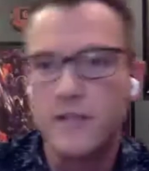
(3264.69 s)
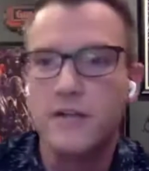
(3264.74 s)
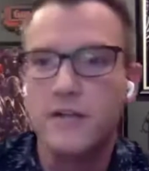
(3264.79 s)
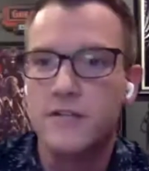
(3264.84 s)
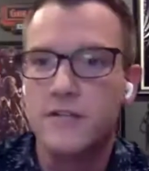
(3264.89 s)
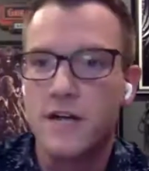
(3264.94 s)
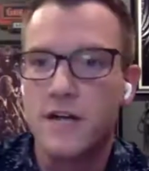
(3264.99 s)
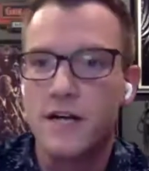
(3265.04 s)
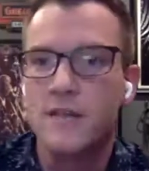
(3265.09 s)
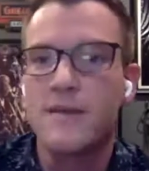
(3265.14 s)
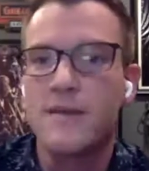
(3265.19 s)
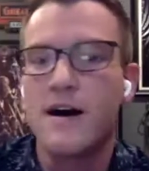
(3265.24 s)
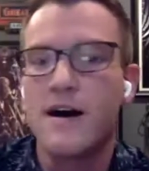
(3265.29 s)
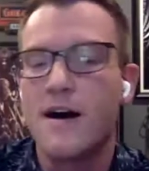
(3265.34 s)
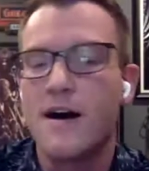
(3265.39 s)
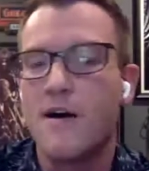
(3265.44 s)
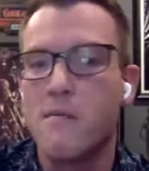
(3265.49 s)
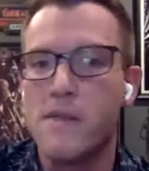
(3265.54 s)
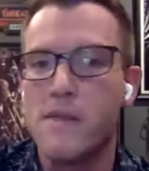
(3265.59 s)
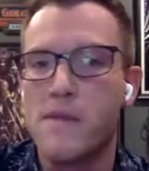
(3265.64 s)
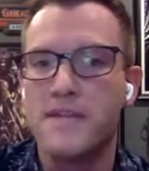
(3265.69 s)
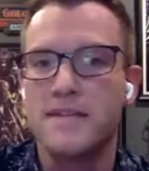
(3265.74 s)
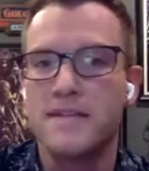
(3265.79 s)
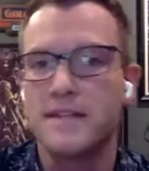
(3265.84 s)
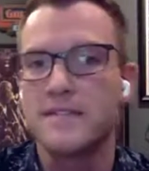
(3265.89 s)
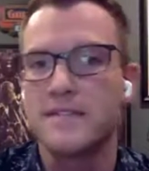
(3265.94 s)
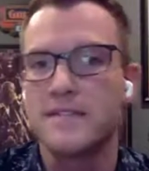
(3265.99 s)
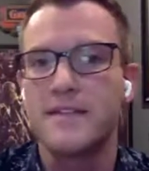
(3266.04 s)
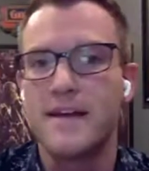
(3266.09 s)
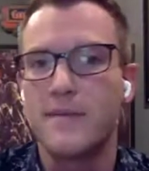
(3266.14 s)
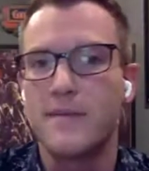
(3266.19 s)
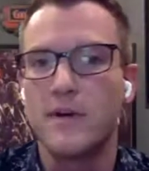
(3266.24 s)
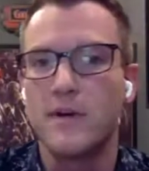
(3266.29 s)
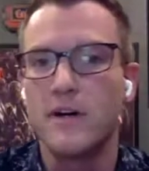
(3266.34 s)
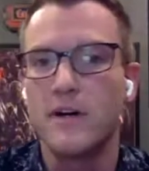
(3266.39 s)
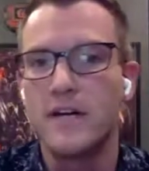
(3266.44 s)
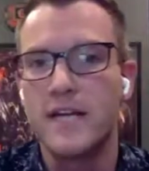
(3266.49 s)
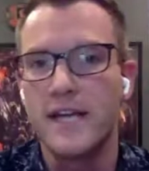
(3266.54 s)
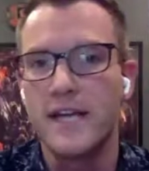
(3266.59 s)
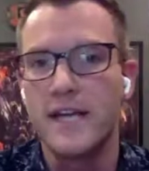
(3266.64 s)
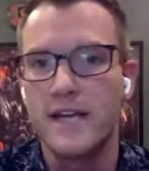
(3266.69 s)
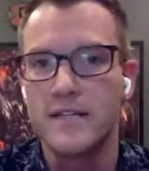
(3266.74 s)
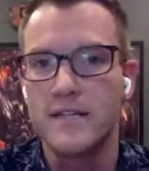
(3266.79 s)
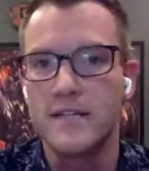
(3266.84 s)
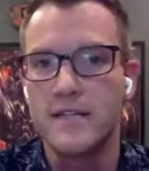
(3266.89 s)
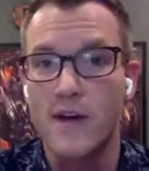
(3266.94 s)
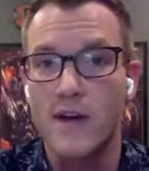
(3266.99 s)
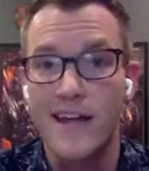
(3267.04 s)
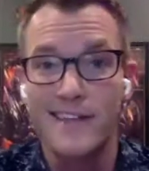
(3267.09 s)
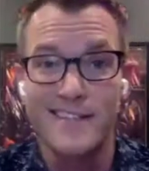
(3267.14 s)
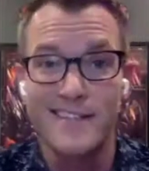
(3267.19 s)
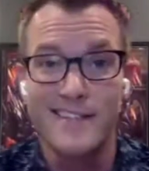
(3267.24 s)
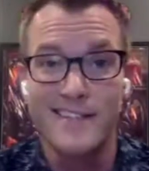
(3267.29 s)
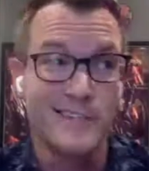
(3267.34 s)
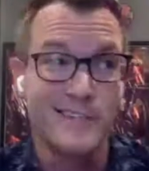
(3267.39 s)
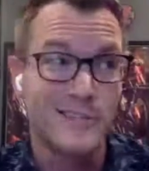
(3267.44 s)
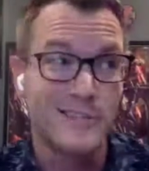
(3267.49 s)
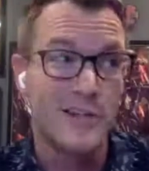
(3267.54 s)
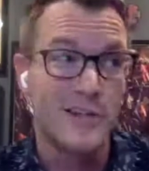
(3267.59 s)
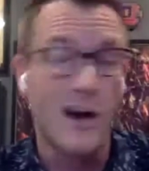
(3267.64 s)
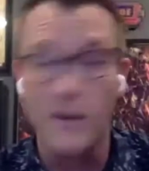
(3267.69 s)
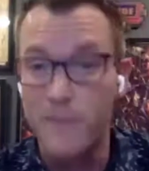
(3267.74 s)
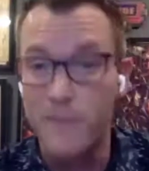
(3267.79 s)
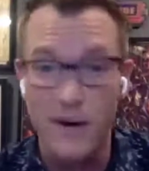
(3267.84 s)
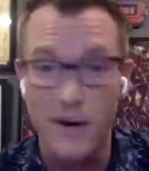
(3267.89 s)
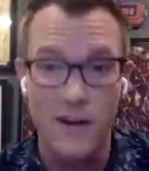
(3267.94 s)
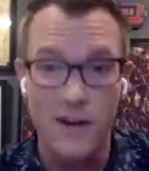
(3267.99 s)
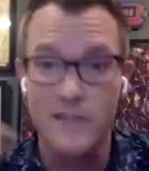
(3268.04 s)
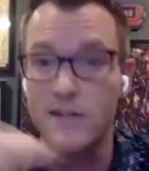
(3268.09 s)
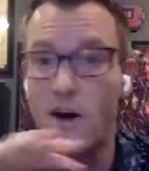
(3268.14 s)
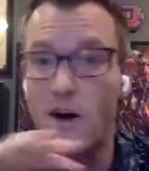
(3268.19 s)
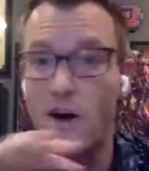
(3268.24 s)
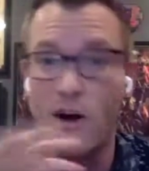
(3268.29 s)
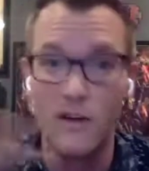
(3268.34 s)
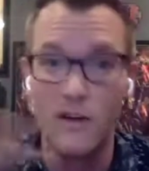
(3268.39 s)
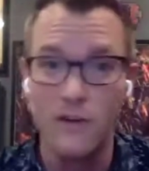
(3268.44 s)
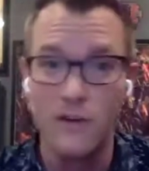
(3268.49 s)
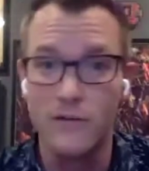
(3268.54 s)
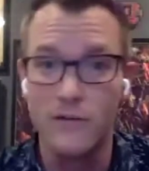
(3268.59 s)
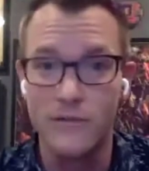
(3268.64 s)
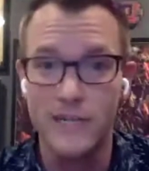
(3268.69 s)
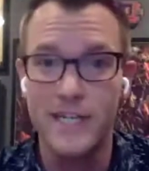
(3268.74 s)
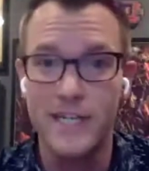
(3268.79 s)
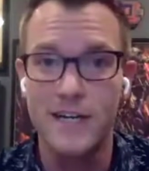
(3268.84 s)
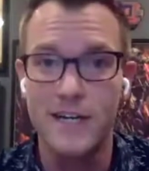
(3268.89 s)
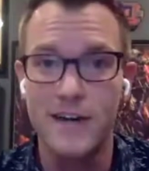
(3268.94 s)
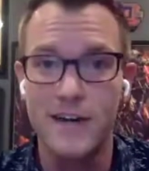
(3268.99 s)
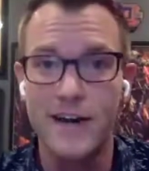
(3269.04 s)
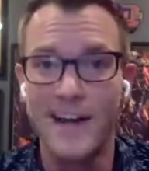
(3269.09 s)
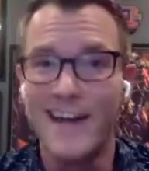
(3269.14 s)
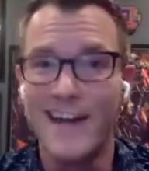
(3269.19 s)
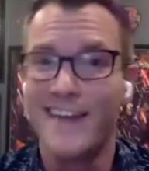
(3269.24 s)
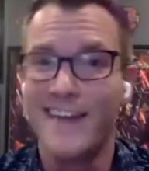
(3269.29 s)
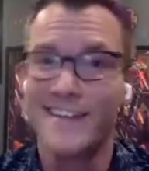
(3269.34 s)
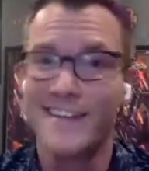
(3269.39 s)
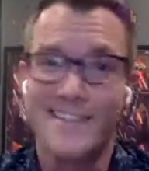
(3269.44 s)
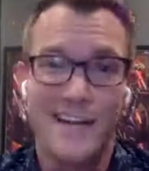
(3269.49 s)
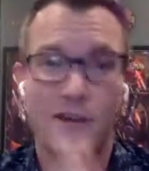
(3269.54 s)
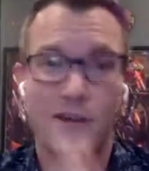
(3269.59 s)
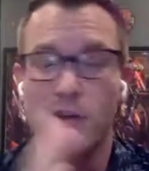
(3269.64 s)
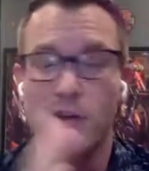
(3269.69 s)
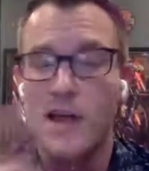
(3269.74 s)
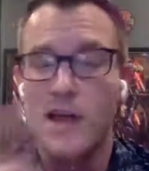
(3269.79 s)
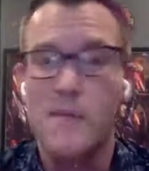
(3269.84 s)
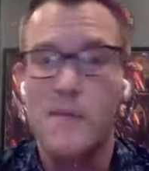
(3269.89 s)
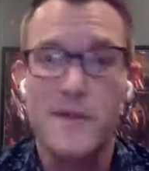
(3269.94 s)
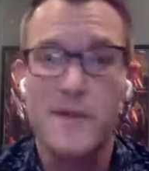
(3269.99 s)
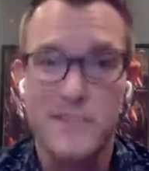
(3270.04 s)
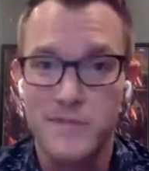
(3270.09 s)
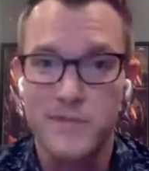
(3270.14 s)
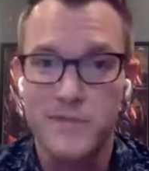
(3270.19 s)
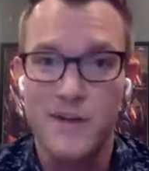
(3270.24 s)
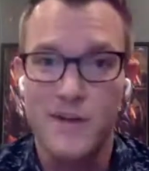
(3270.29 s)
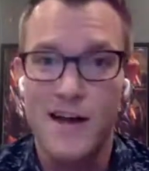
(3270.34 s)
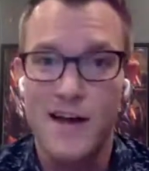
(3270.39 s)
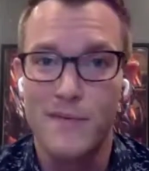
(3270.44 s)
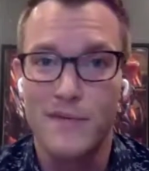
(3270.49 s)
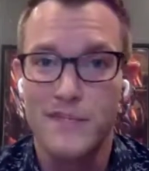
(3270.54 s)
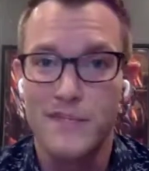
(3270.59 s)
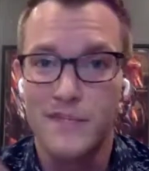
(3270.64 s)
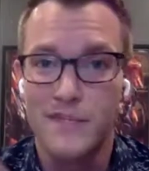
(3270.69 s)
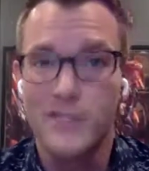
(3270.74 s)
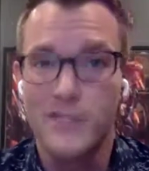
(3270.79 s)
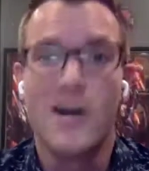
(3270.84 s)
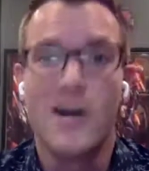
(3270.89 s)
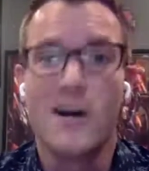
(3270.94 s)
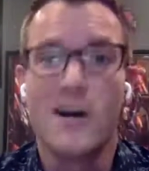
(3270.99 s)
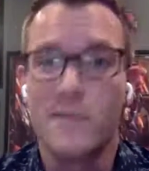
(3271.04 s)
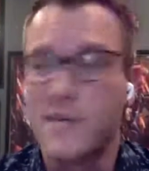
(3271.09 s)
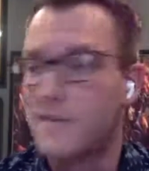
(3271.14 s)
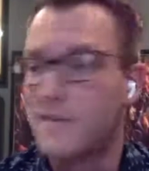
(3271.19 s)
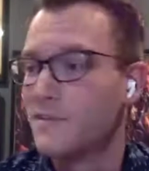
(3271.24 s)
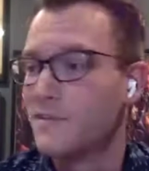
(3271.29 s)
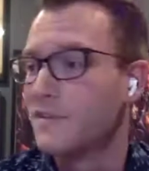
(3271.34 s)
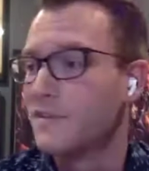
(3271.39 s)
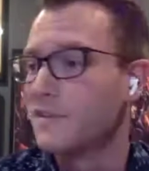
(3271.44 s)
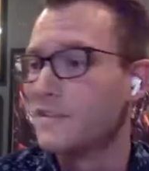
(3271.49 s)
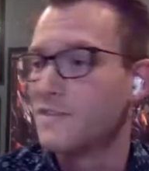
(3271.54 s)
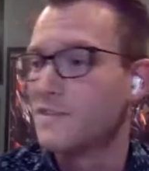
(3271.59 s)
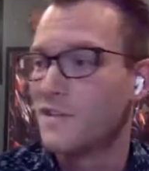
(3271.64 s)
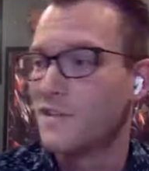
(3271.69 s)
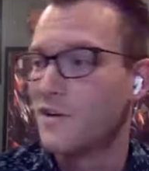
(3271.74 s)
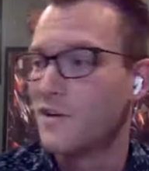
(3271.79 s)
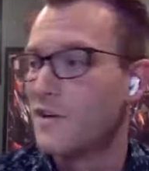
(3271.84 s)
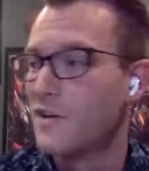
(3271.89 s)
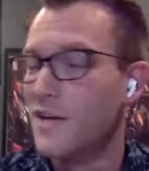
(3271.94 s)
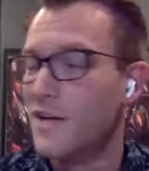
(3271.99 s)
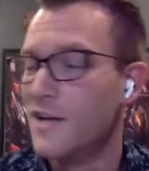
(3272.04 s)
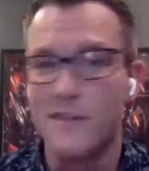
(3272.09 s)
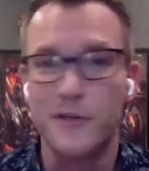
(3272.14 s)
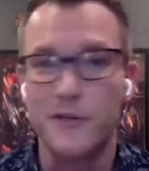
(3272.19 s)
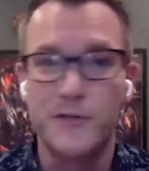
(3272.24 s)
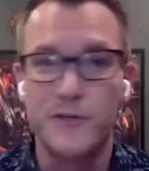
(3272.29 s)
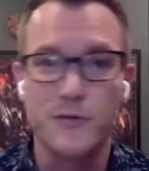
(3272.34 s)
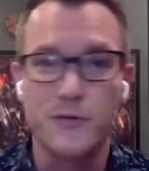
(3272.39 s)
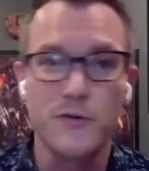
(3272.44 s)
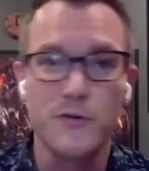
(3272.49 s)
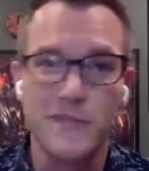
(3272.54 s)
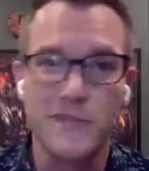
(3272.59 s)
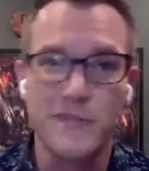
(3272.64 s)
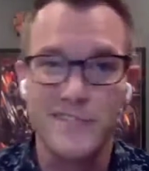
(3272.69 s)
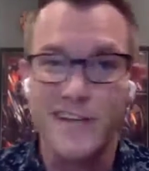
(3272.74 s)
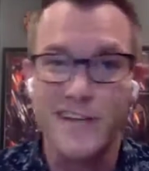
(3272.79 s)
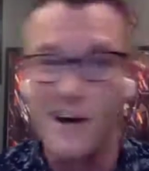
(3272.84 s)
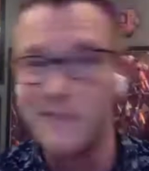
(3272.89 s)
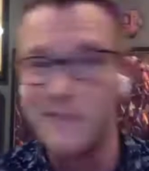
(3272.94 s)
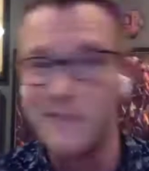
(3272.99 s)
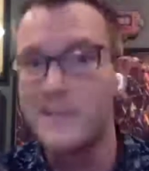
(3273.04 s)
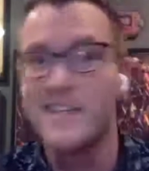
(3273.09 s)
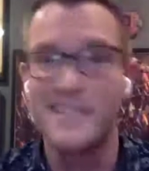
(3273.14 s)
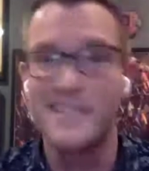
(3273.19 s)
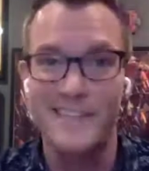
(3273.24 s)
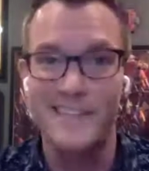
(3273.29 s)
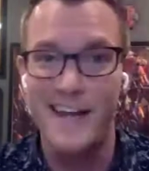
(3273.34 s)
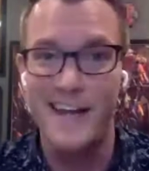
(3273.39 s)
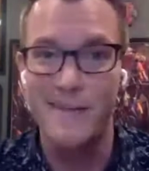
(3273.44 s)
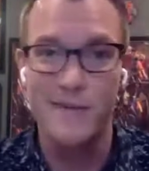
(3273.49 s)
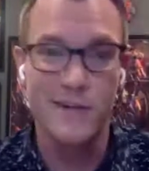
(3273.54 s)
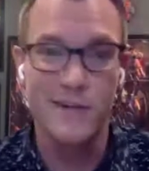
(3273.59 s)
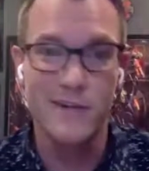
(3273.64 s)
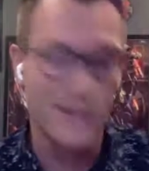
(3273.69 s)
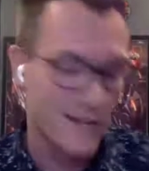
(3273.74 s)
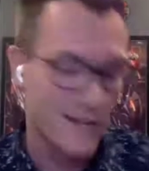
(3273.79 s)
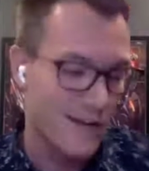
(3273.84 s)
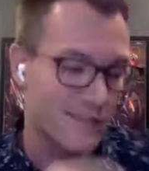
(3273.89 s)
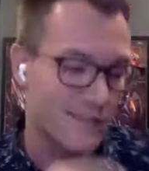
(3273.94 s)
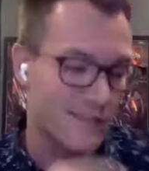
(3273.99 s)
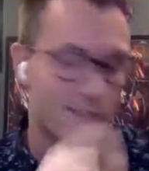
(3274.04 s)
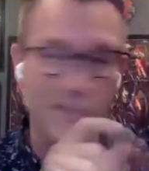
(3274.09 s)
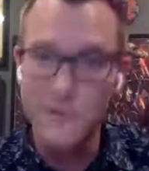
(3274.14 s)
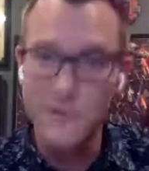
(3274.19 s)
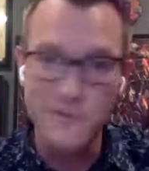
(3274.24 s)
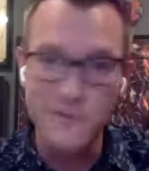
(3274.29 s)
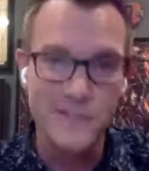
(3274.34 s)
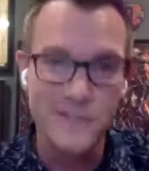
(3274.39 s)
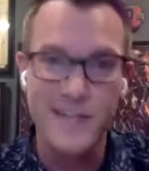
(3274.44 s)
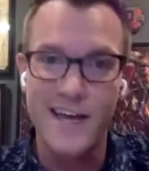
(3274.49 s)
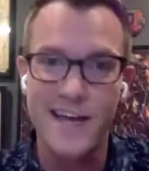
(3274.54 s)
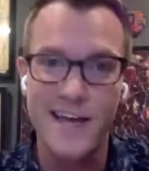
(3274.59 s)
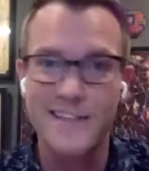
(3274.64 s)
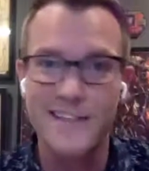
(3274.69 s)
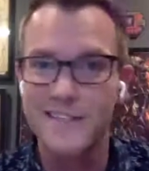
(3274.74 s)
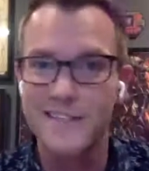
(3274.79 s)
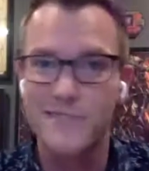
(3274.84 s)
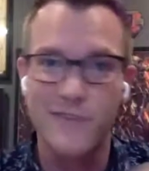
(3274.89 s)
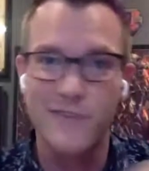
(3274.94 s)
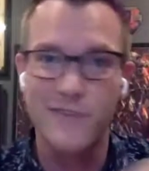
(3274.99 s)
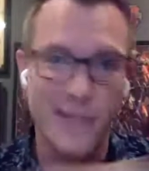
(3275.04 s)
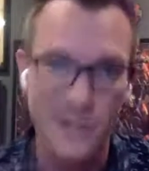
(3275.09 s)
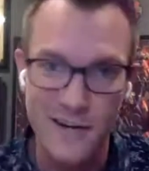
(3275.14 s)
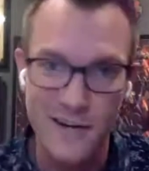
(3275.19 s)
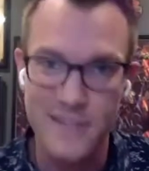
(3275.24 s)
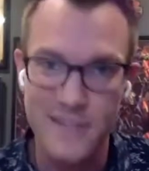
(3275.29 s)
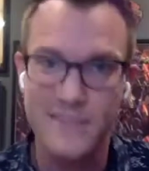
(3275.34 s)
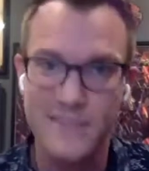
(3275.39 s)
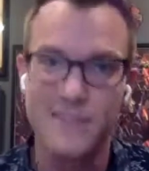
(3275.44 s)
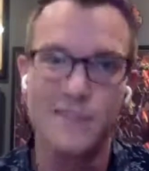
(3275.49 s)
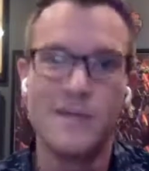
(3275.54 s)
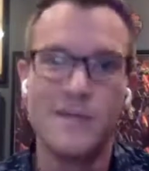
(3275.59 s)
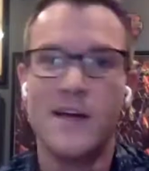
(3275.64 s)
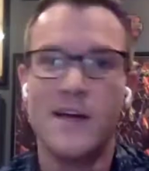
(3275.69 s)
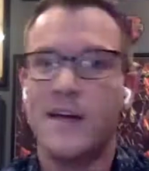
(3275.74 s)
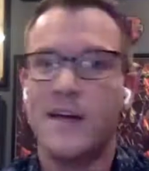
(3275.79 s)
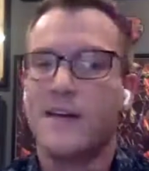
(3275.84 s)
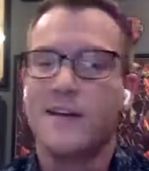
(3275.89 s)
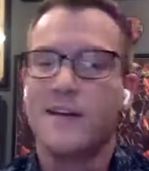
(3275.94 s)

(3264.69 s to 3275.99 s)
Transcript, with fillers: you know, talking about how amazing this neighborhood is or hey, listen, there's dog parks all over here and listen, I know a lot of my subscribers are dog people and so the groomers come to this neighborhood on Tuesdays. It's freaking awesome.